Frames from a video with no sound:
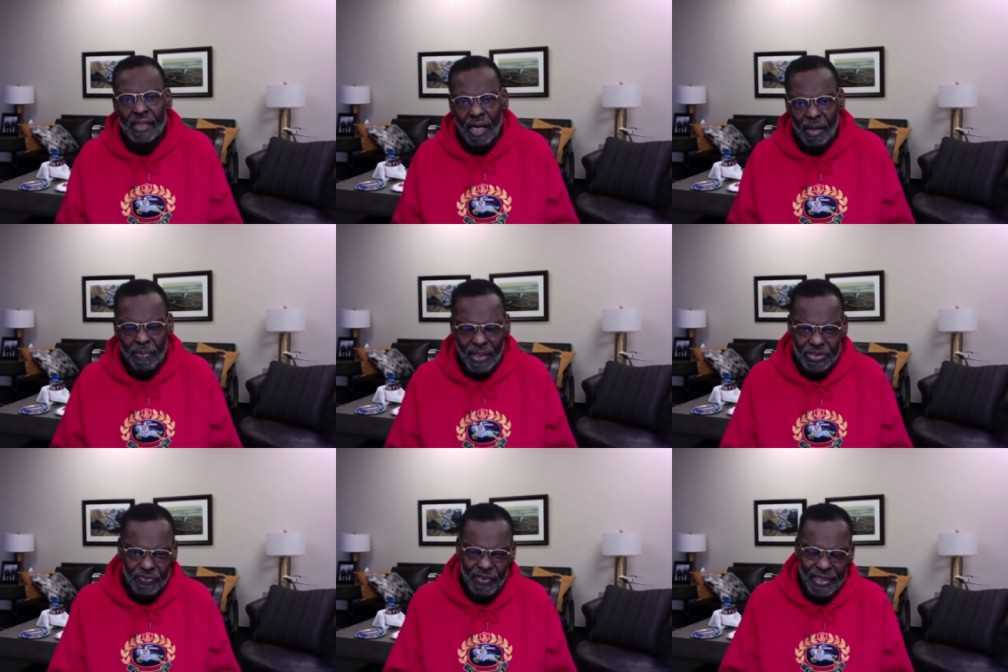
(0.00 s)
a
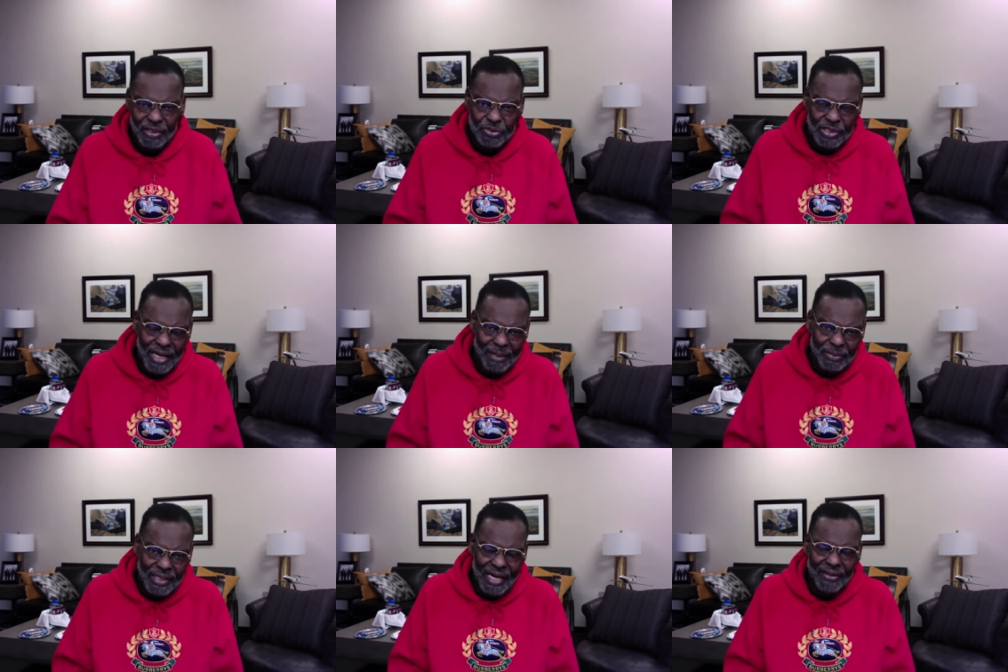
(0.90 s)
bunch of leaders came
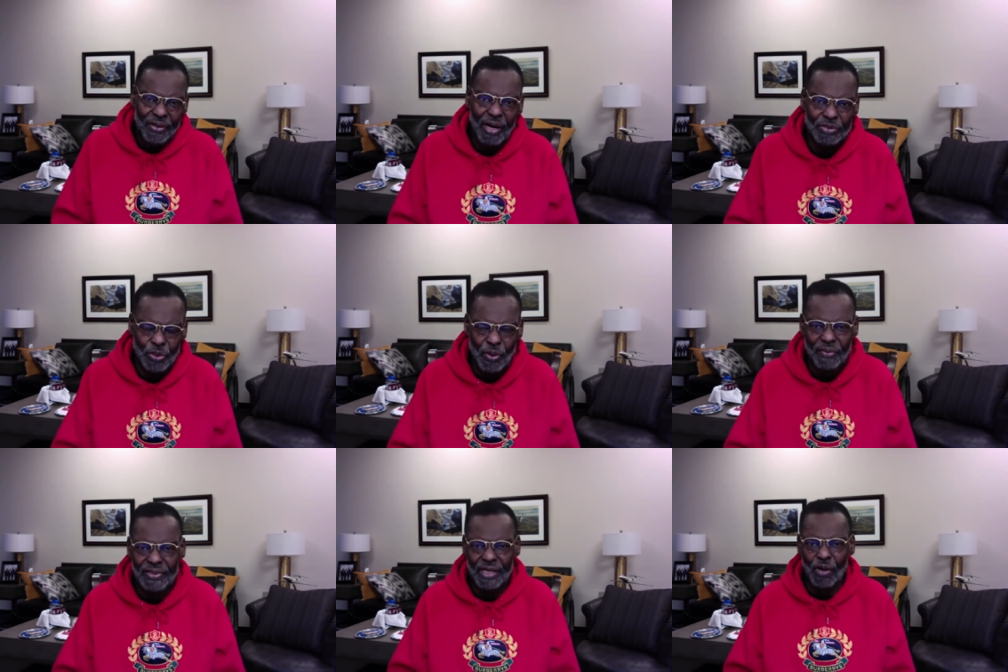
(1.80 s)
together. I was
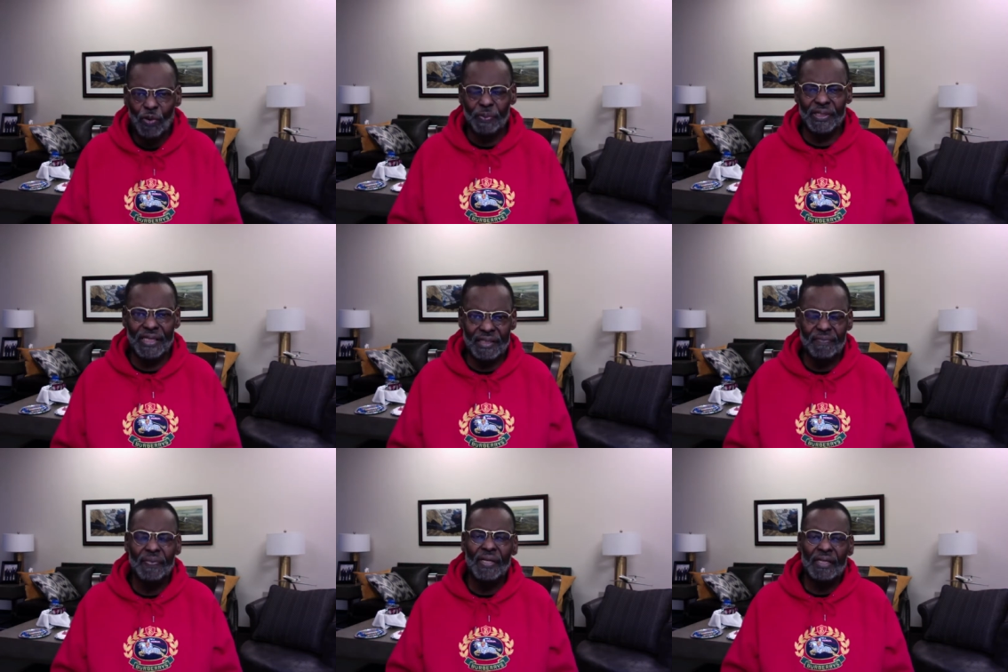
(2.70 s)
on the opening
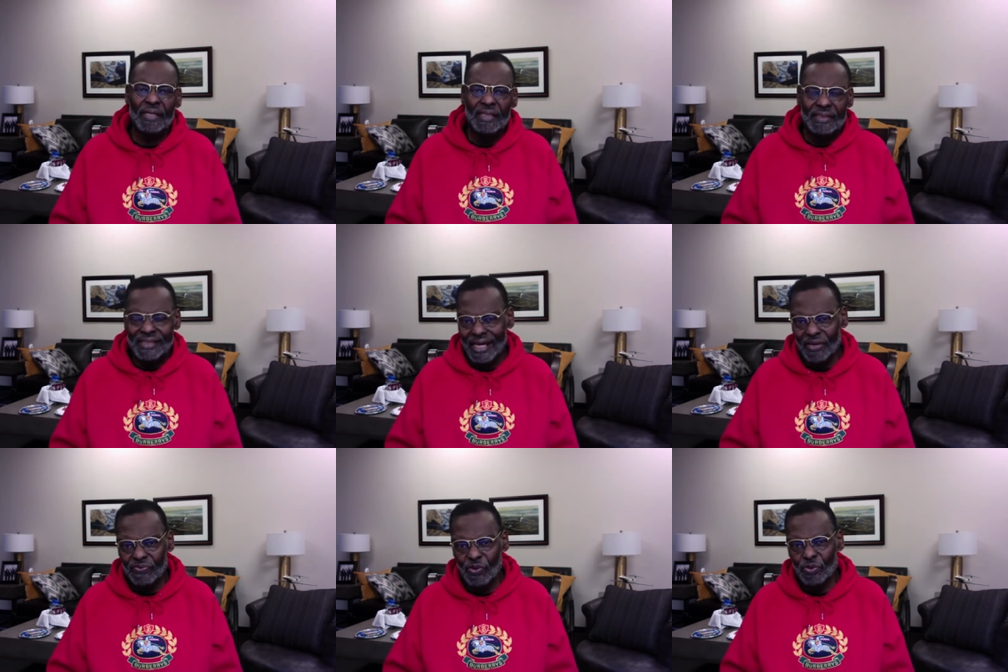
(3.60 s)

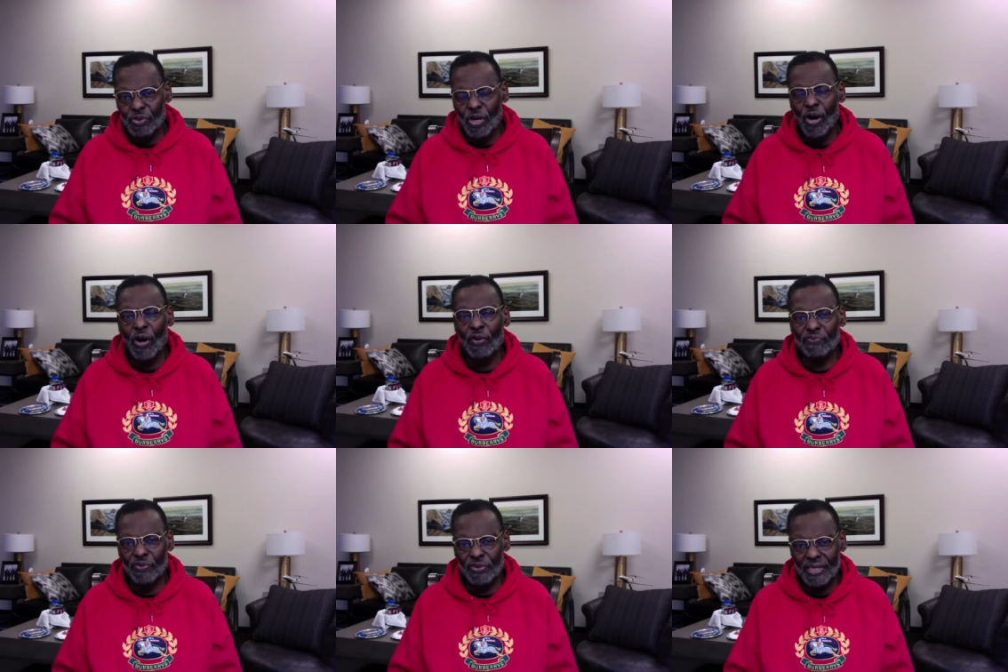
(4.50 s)
telephone call
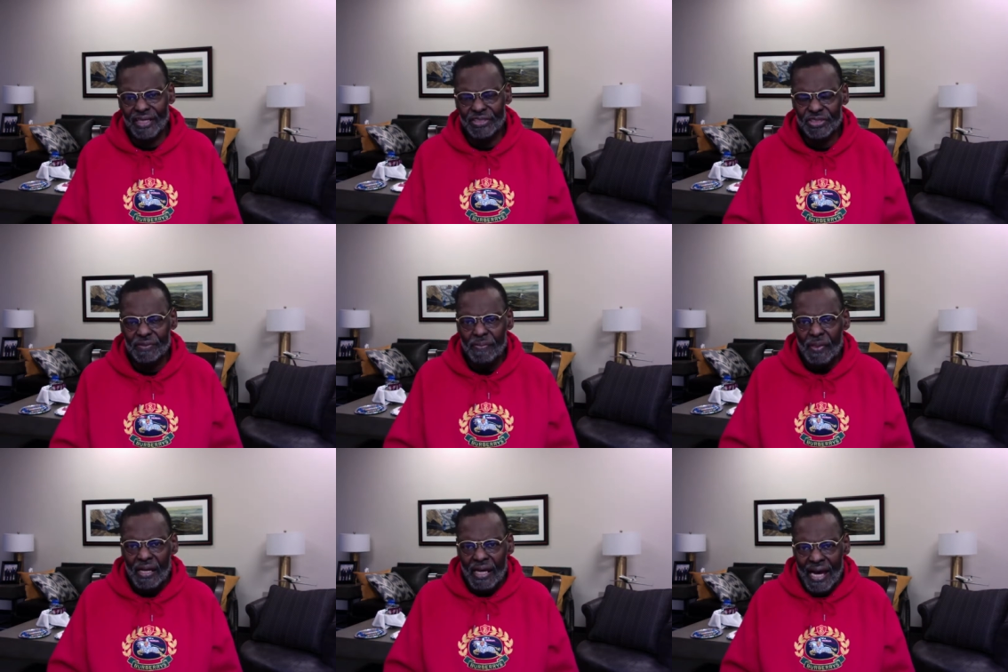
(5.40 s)
for this,
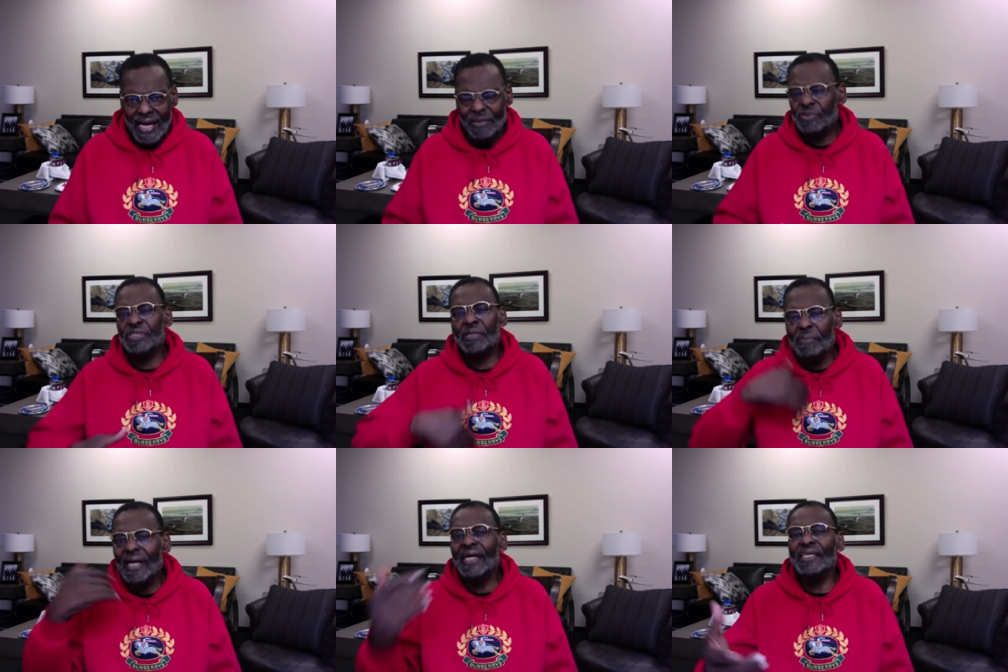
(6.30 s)
and it was an
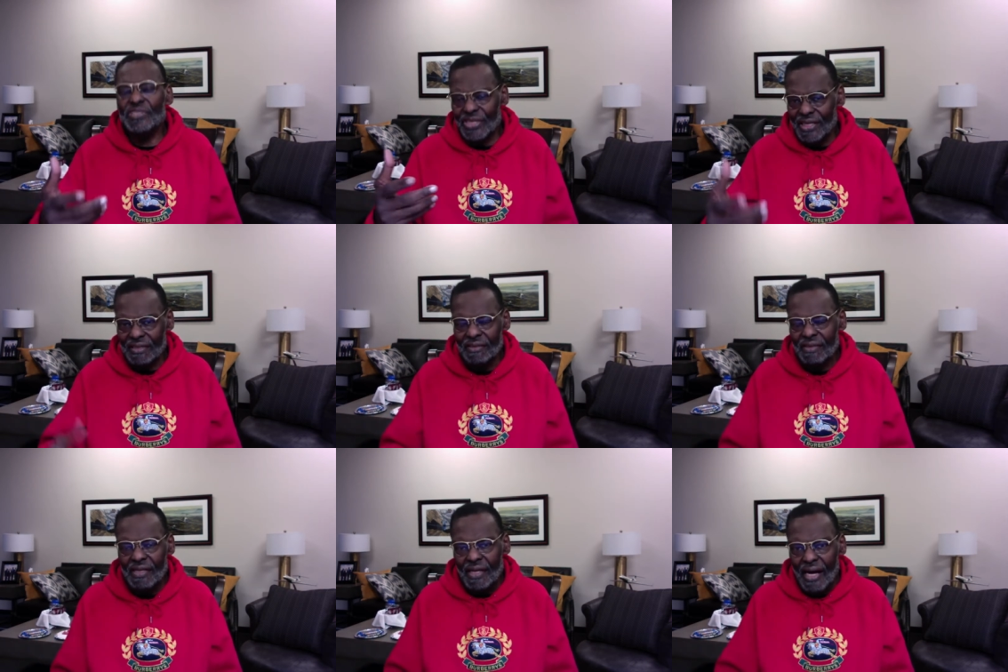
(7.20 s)
amazing
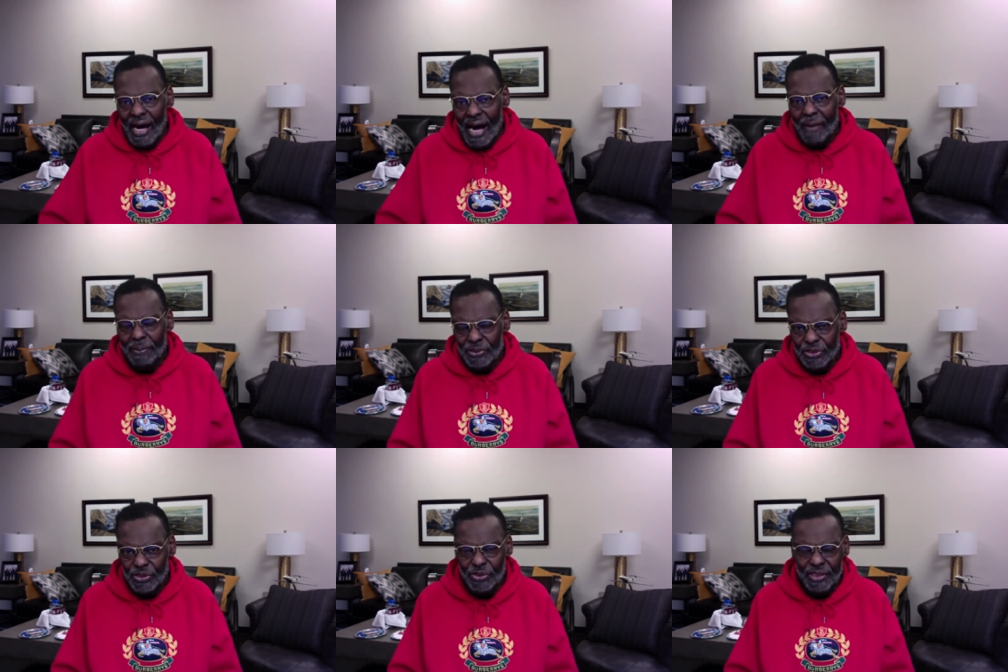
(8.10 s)

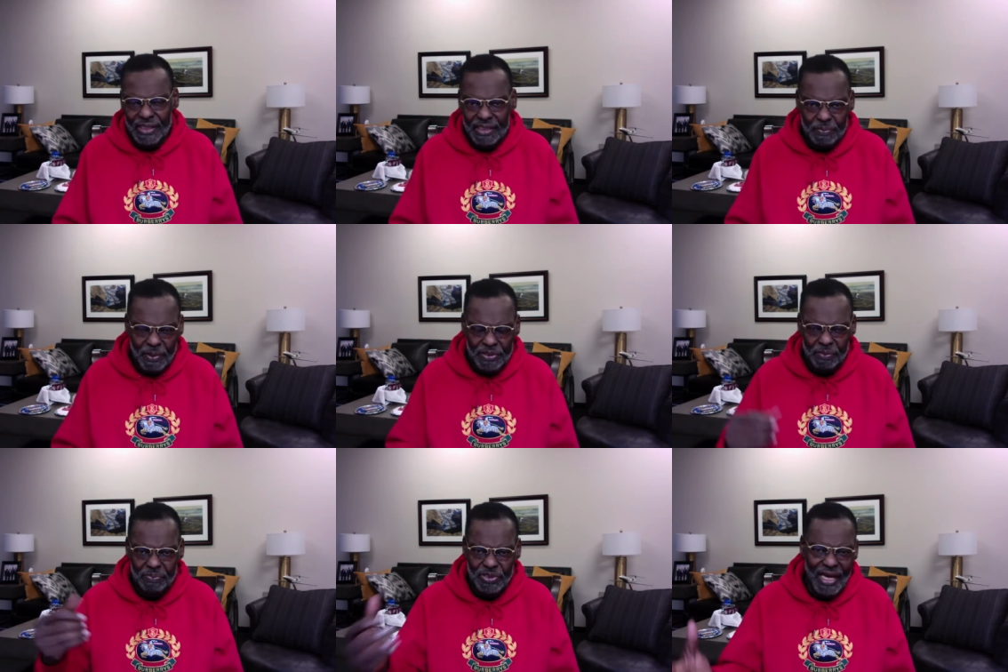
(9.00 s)
opportunity as
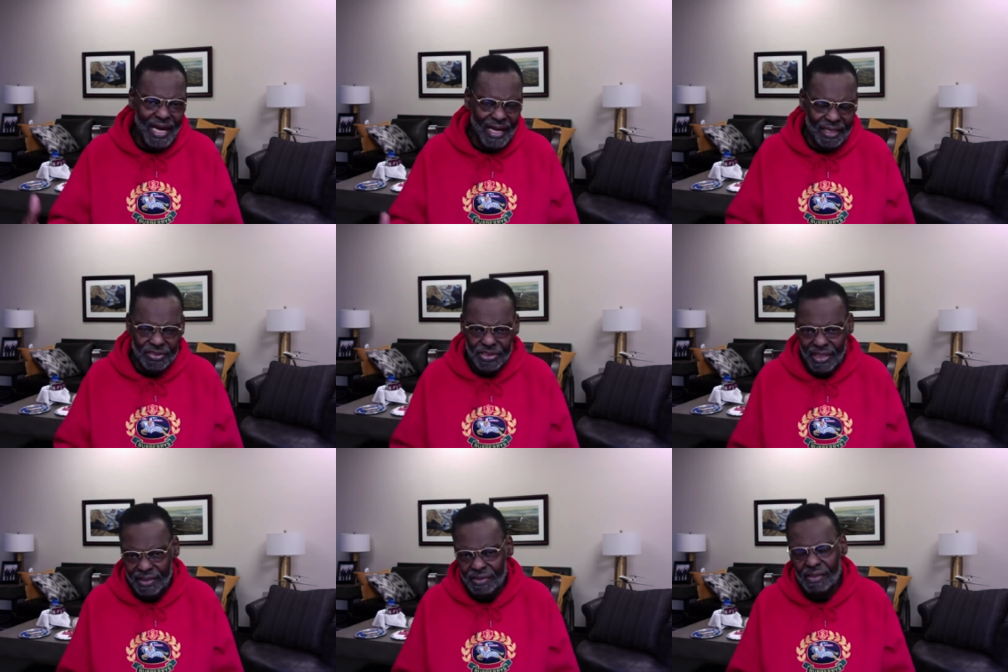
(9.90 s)
Bishop Jakes
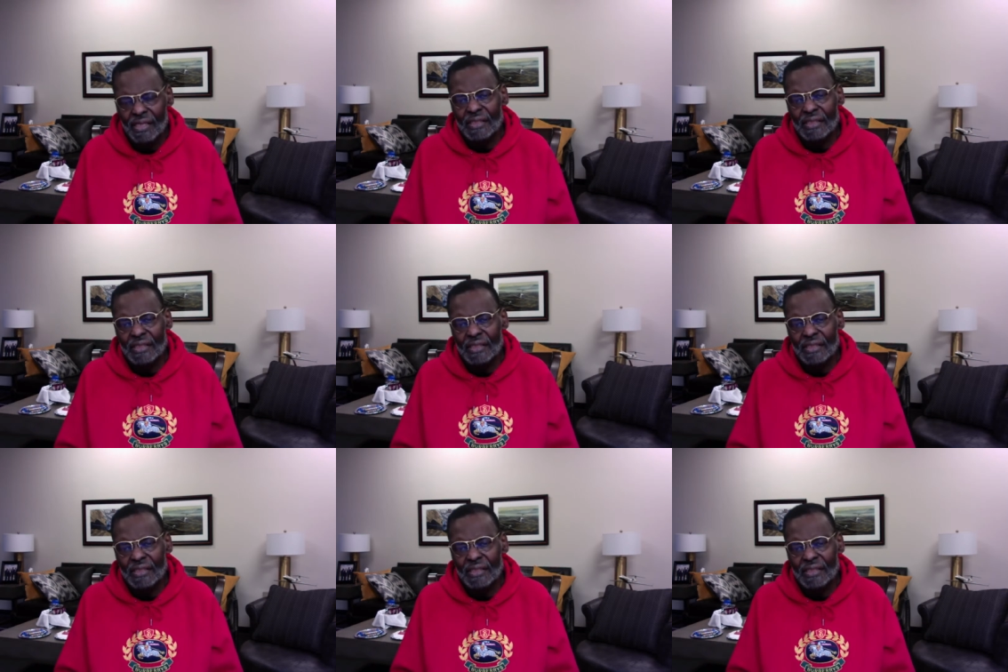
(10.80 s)
and